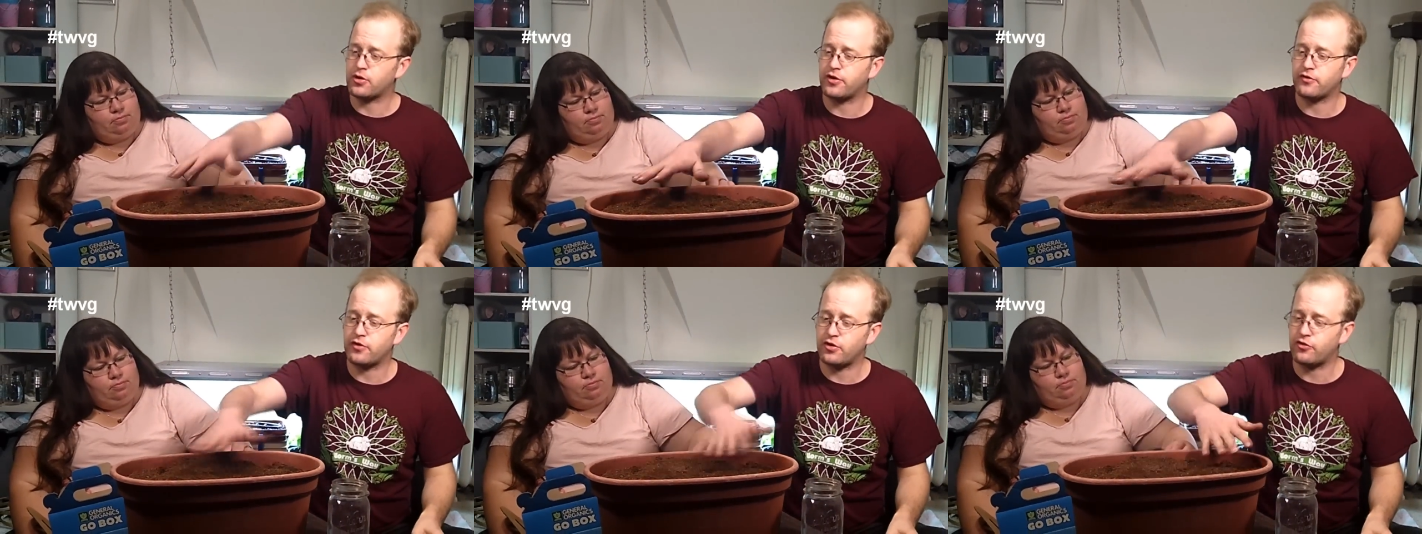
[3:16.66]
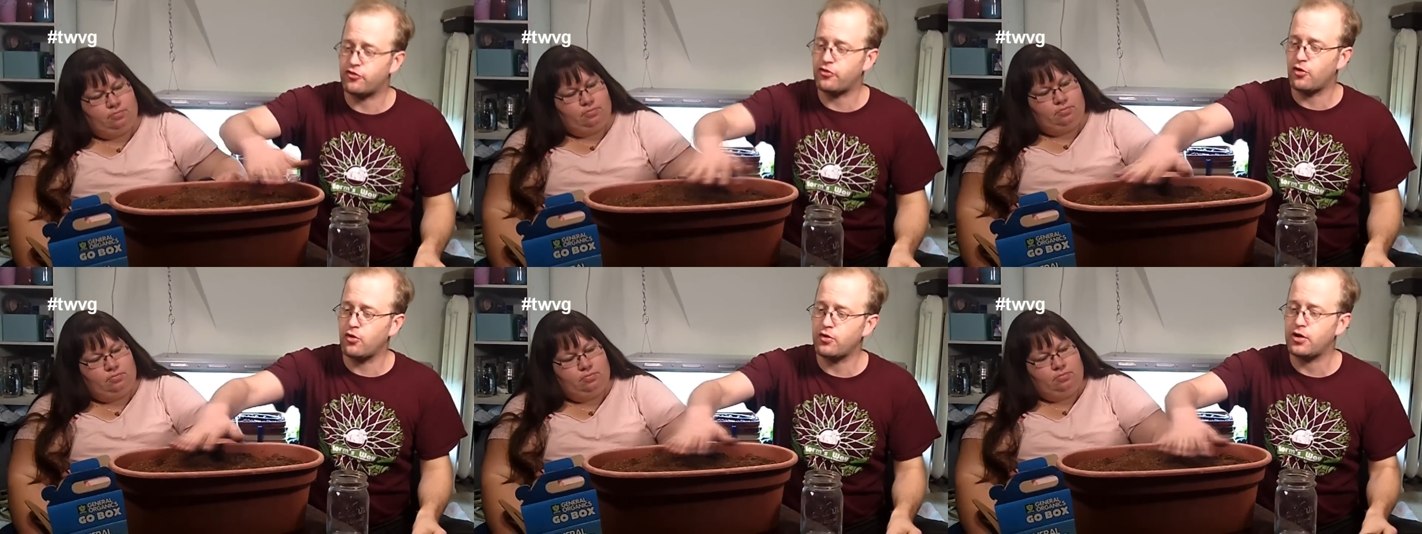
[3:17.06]
Speaker 1: and then we're just going
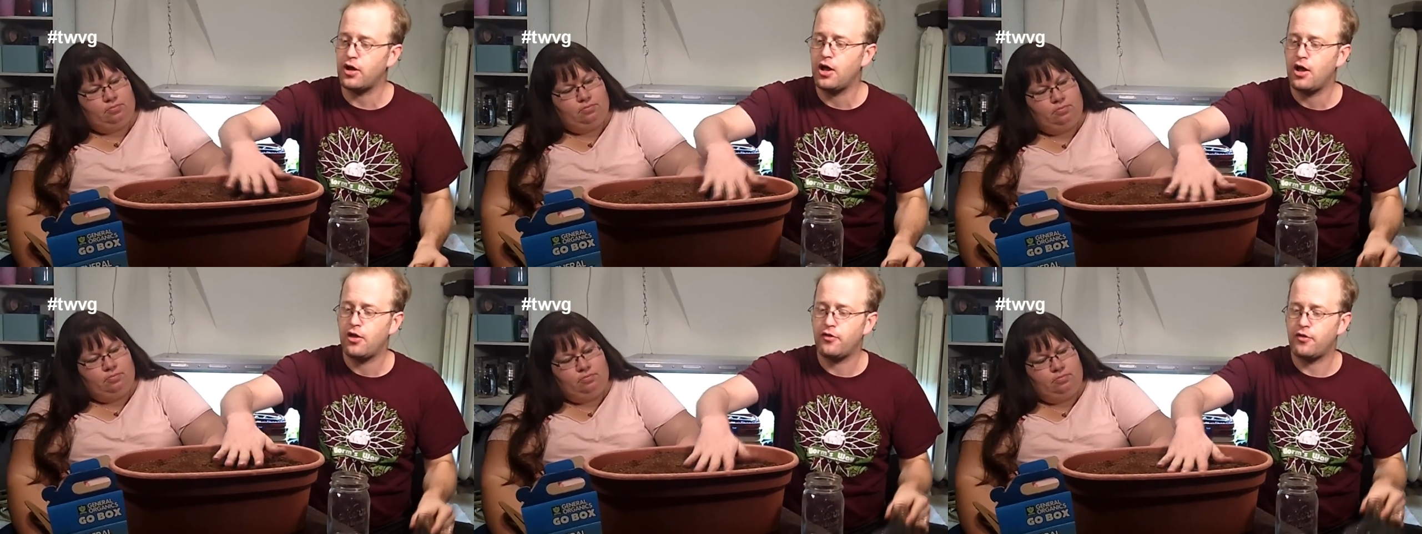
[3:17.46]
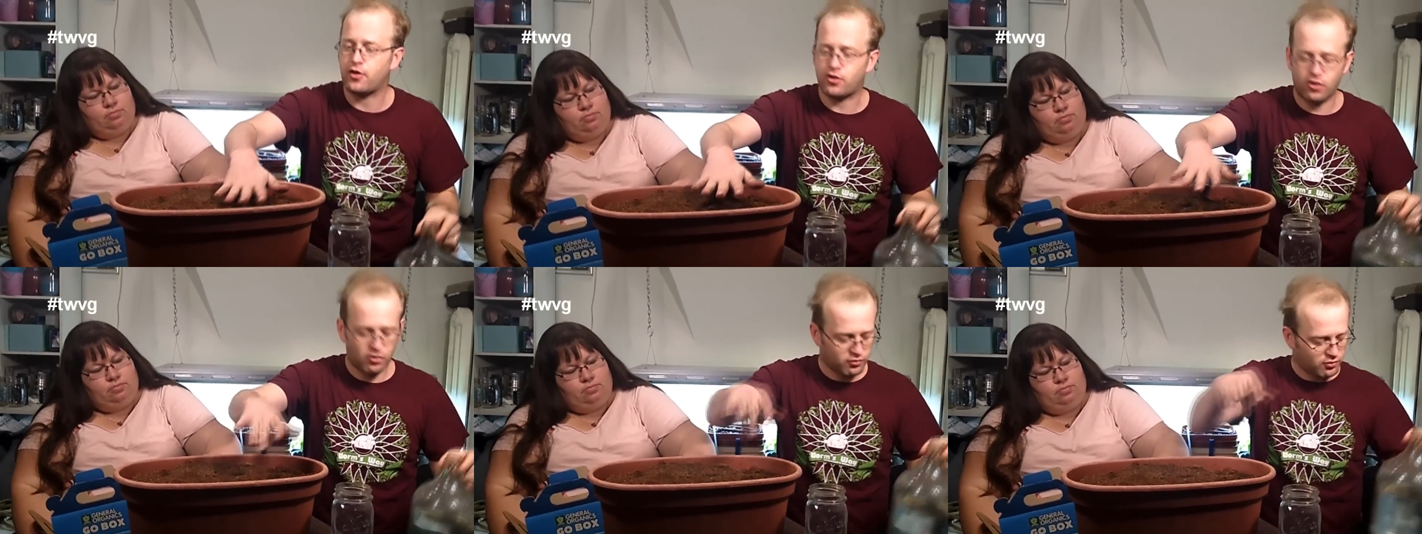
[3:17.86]
to soak
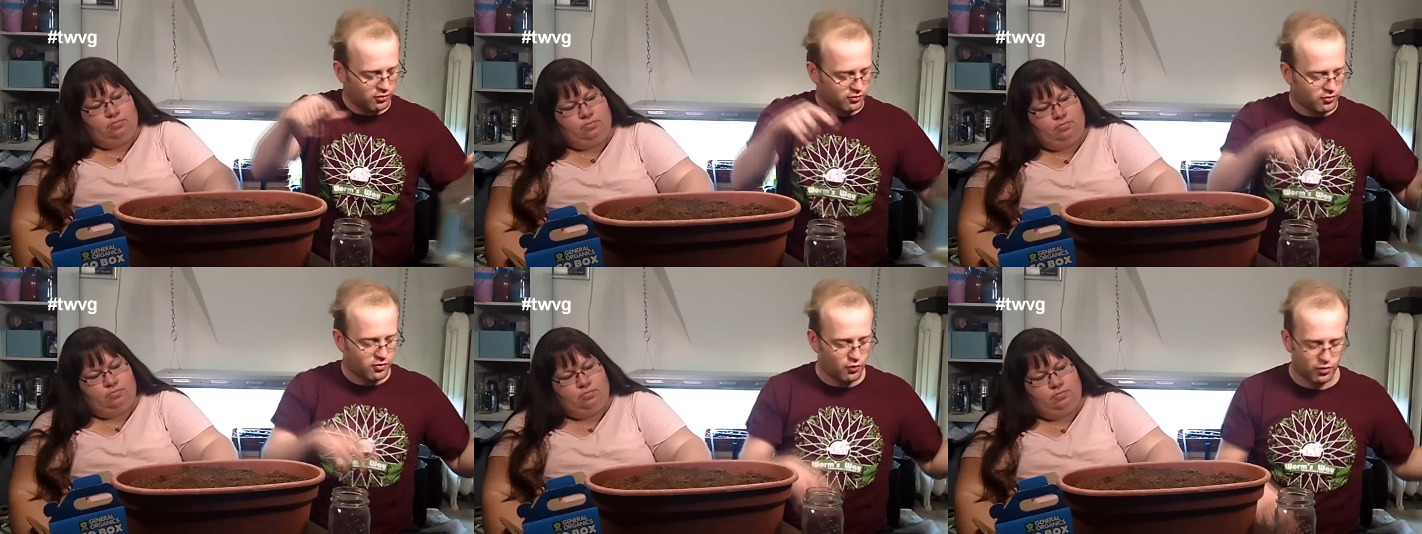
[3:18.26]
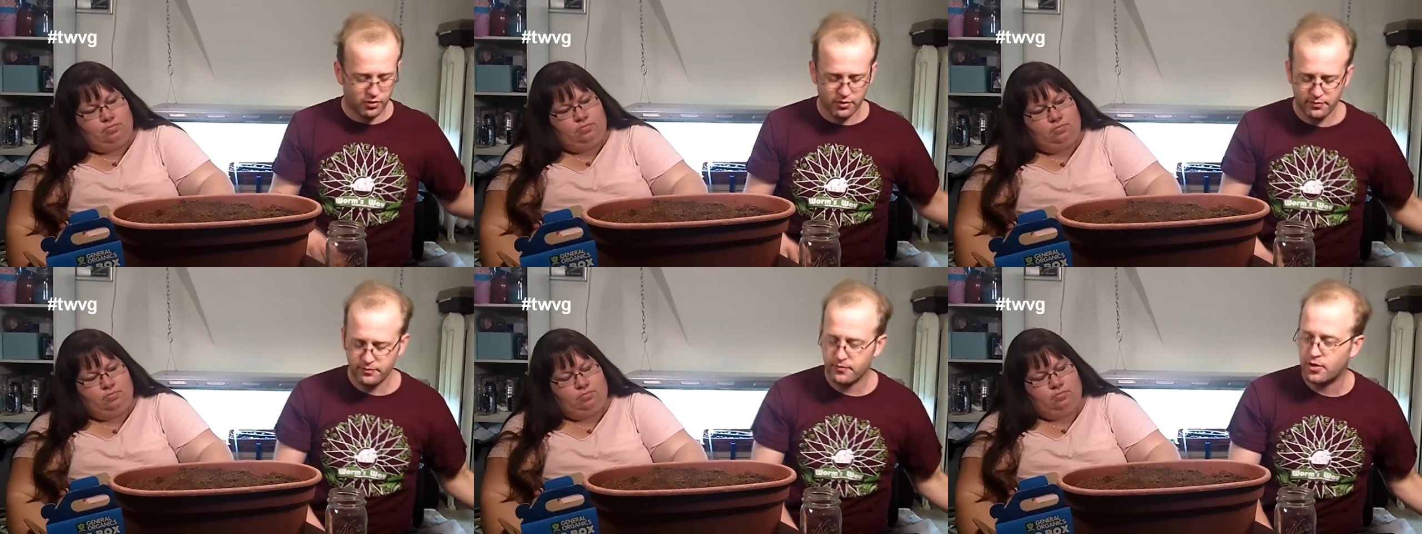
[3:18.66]
the coco
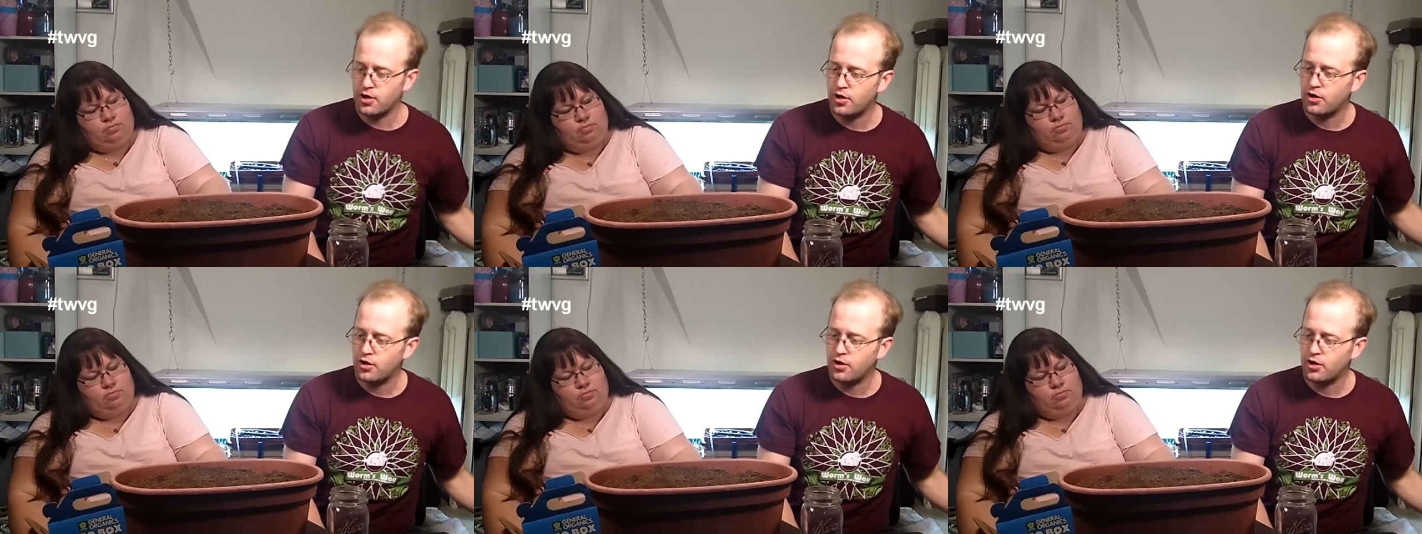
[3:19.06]
coir